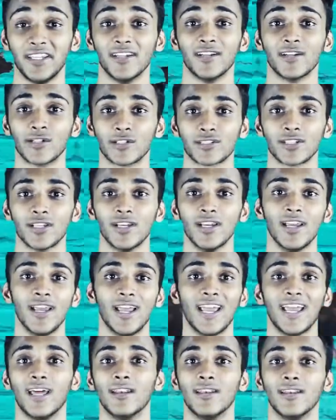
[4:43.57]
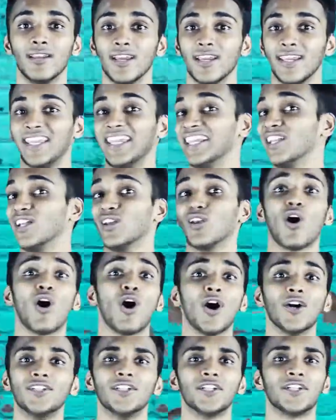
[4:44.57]
years, and he did
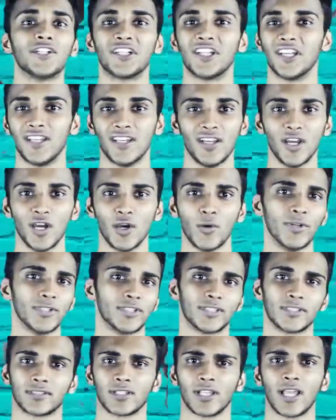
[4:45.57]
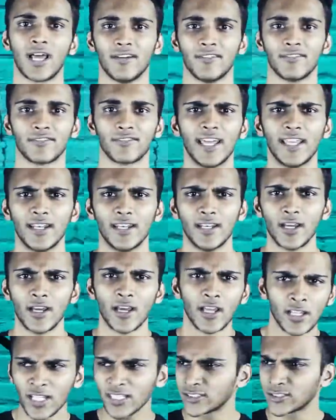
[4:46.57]
all this shit with his life. And
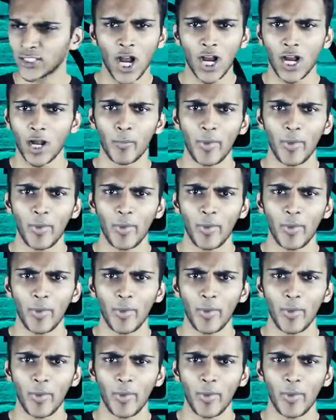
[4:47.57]
let's talk